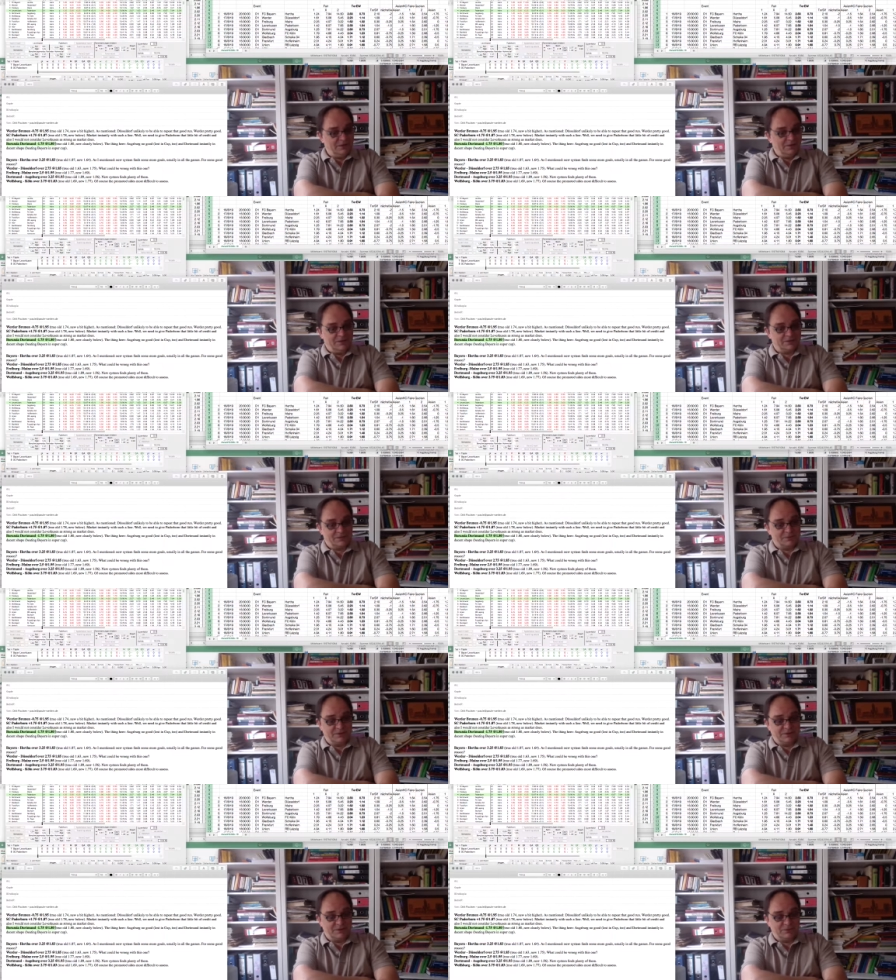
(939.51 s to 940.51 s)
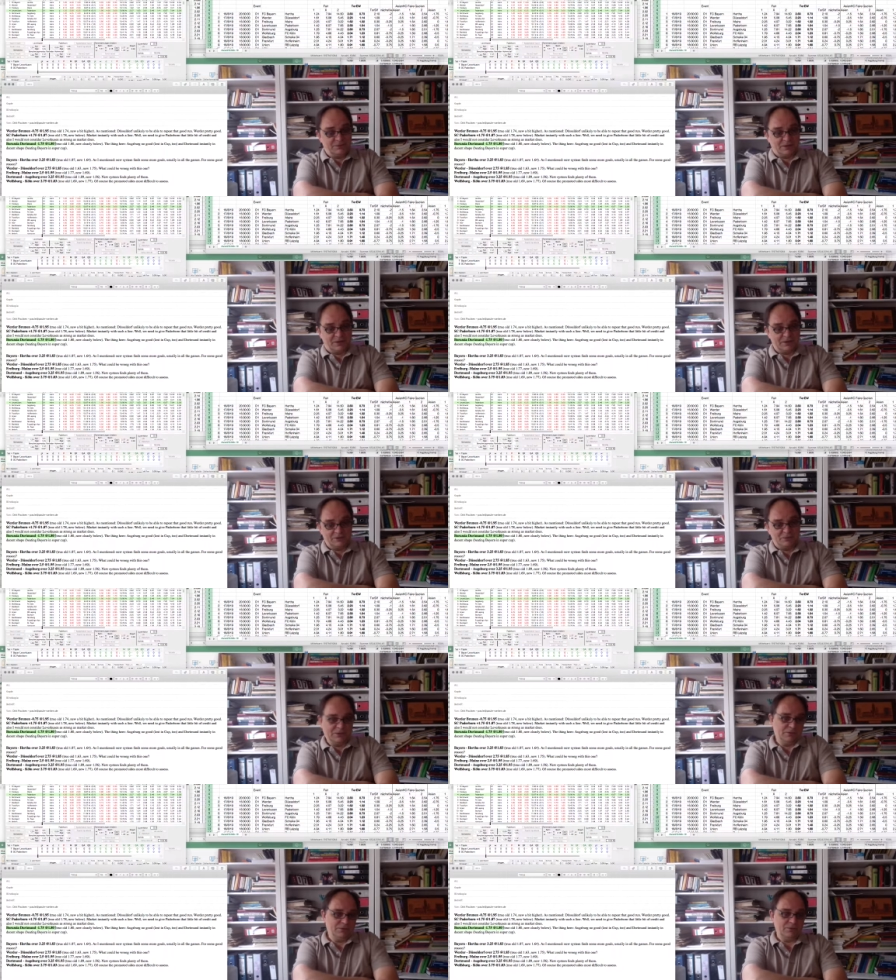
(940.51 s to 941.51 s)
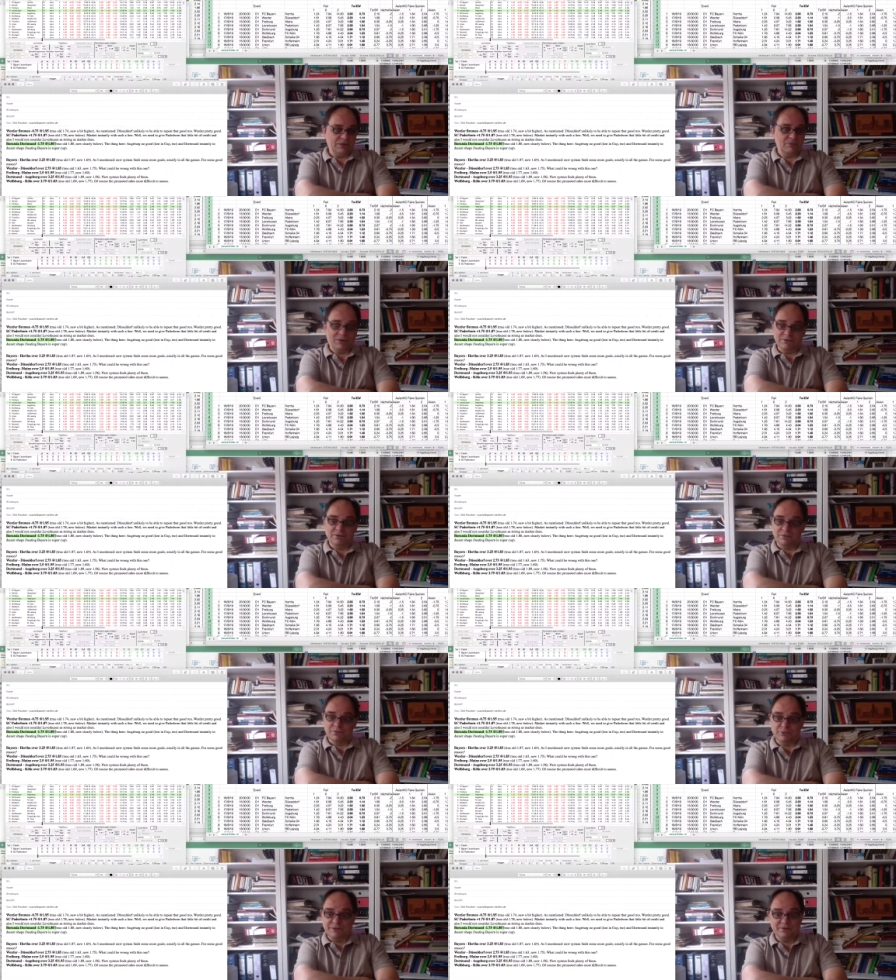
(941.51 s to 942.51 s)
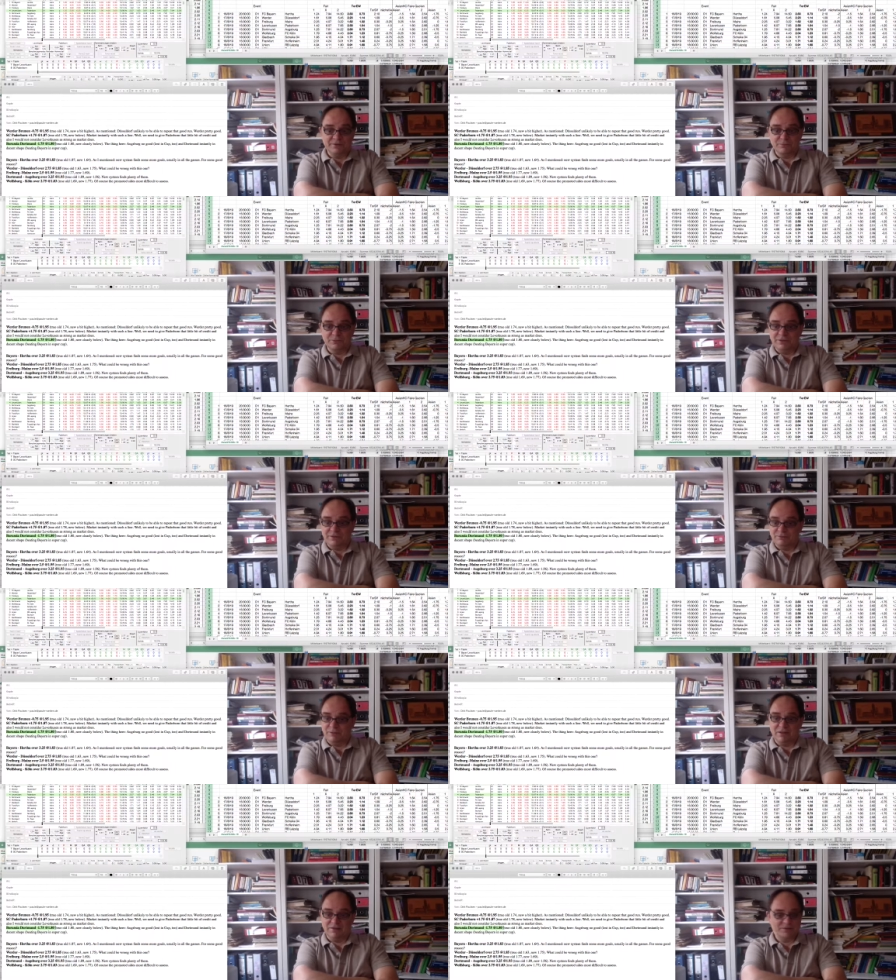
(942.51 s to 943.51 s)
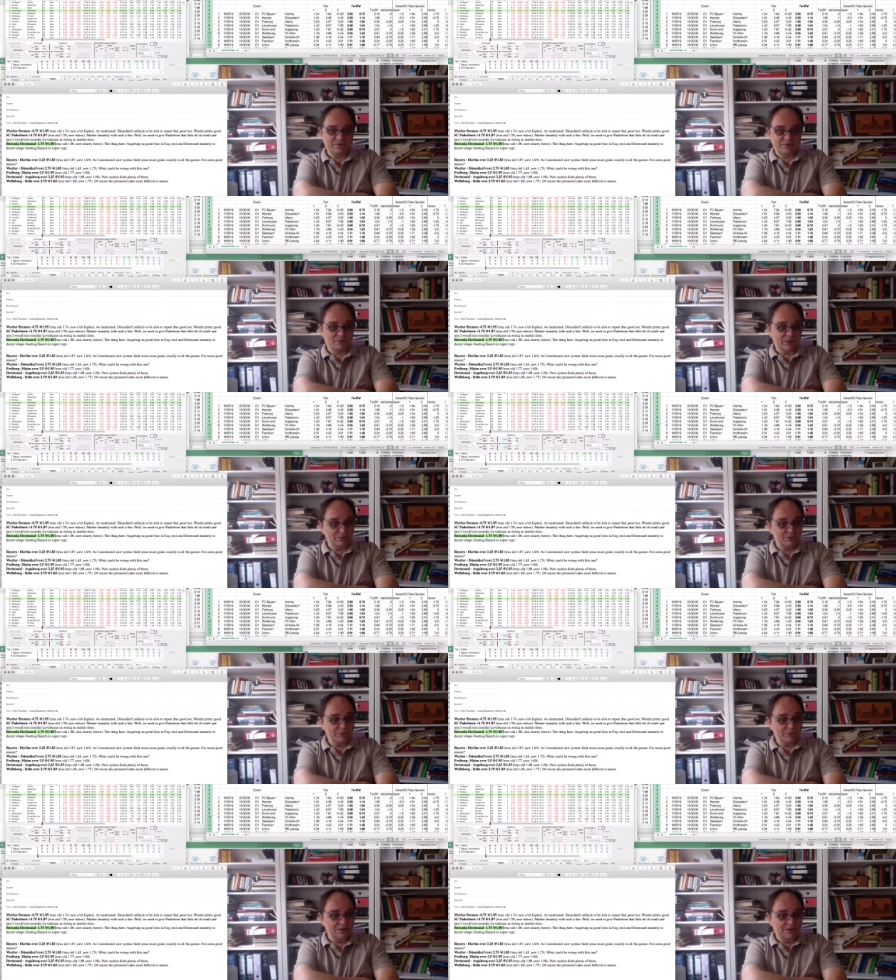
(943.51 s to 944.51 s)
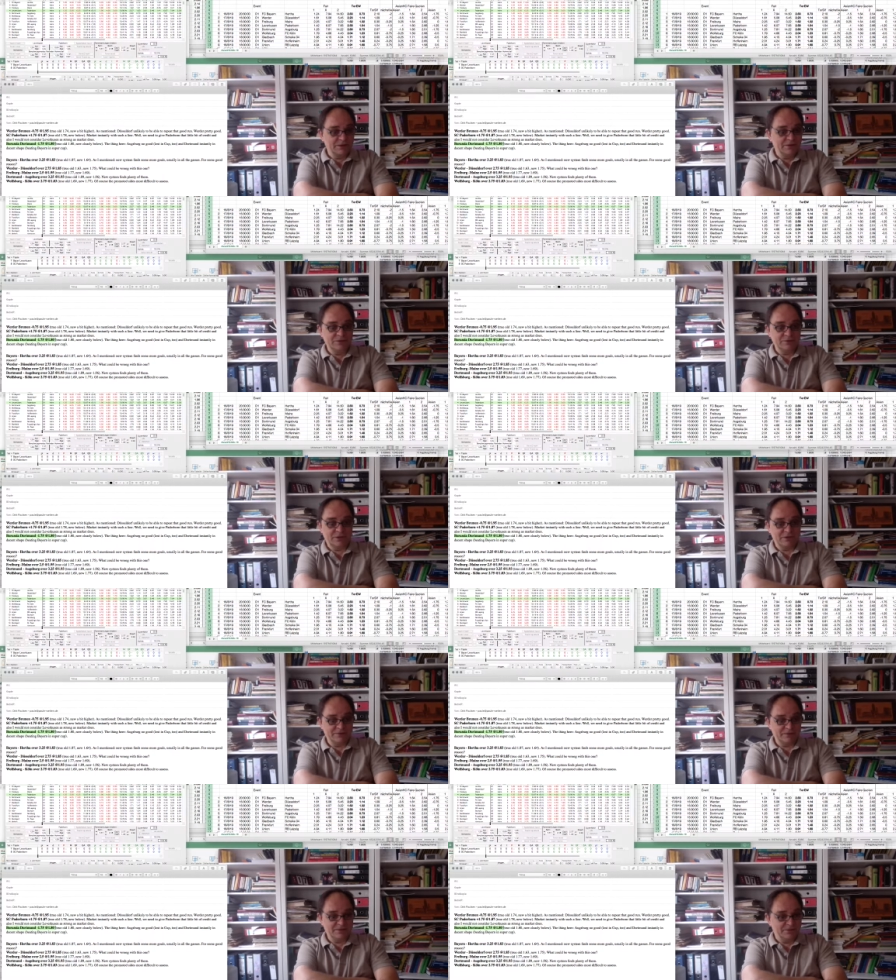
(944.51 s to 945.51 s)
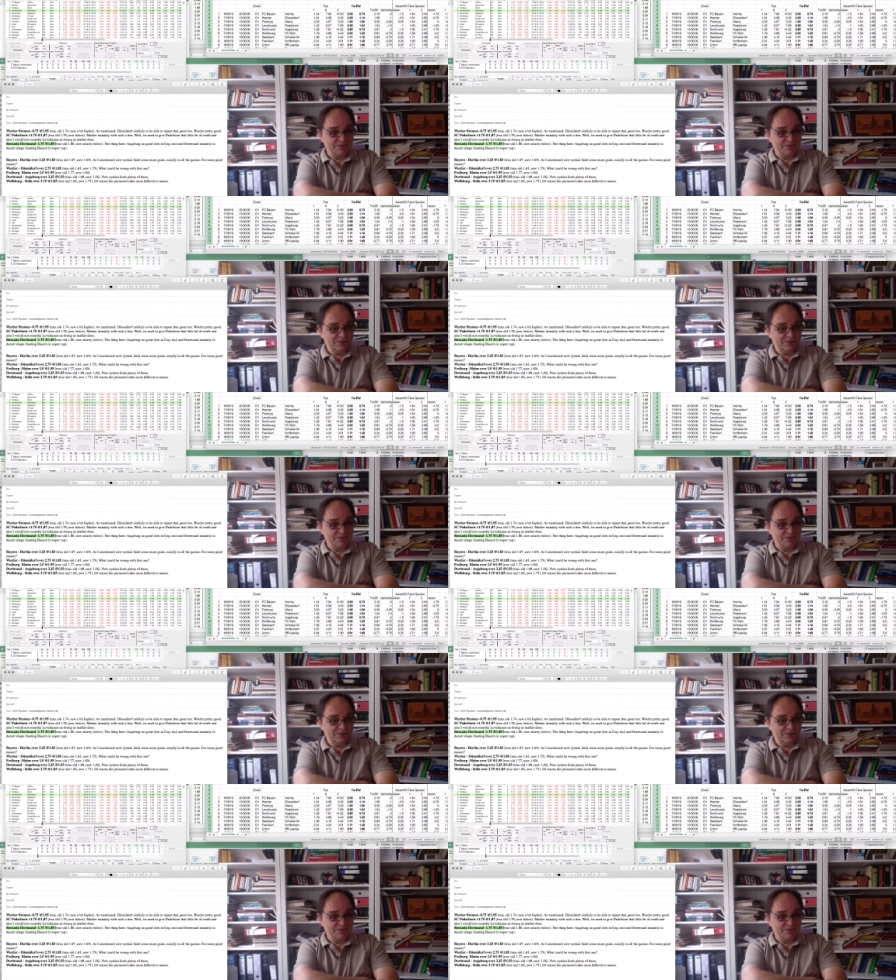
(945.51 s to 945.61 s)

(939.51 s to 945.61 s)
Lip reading: Or something, and they would argue, well, a one-goal win is a win as well, so why would we need to hustle here?